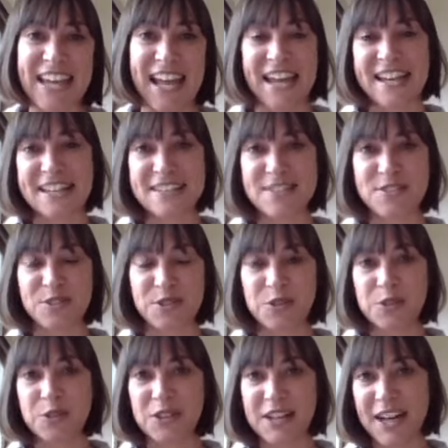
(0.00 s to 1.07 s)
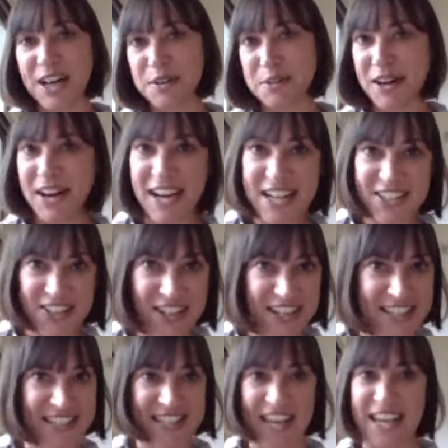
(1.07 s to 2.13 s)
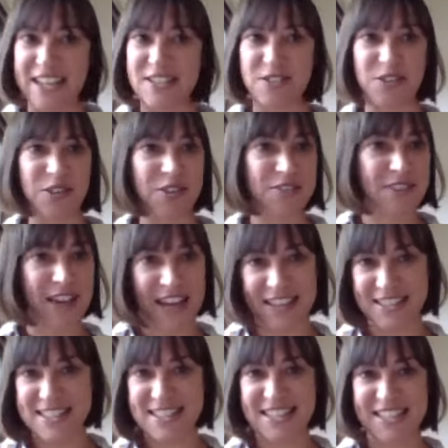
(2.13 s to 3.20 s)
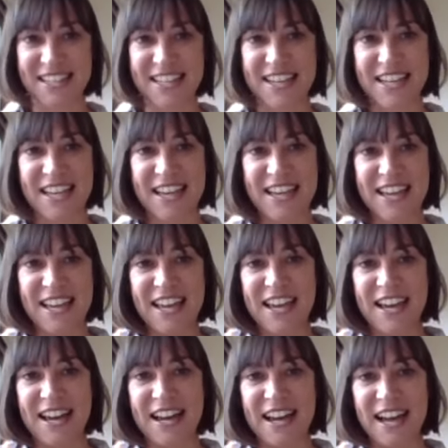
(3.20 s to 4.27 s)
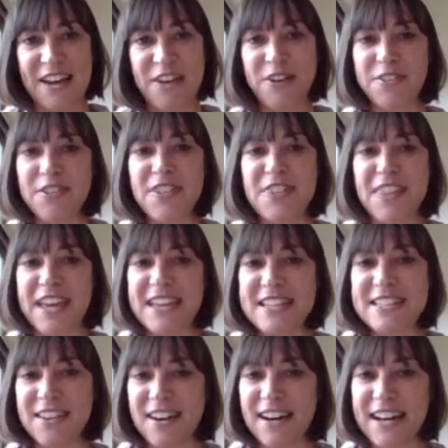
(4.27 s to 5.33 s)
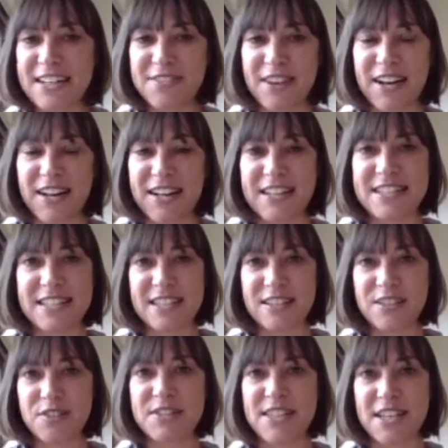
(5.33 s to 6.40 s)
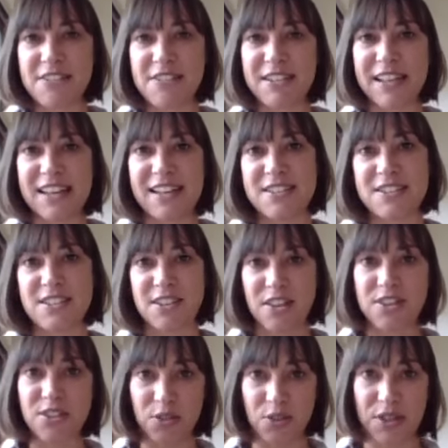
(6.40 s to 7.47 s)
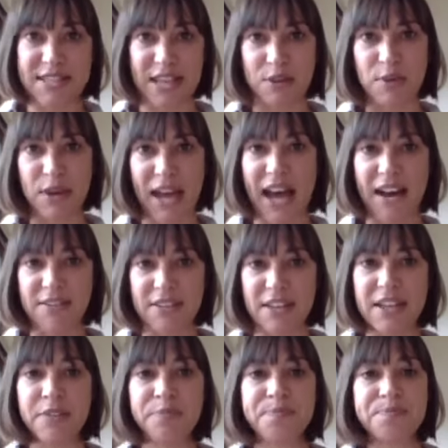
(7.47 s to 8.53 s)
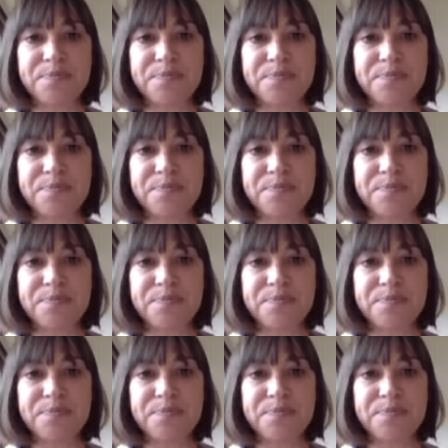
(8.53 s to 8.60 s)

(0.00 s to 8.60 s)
and or carbohydrates and or fats. And often these kind of hunger signals that are related to the thoughts that we're having,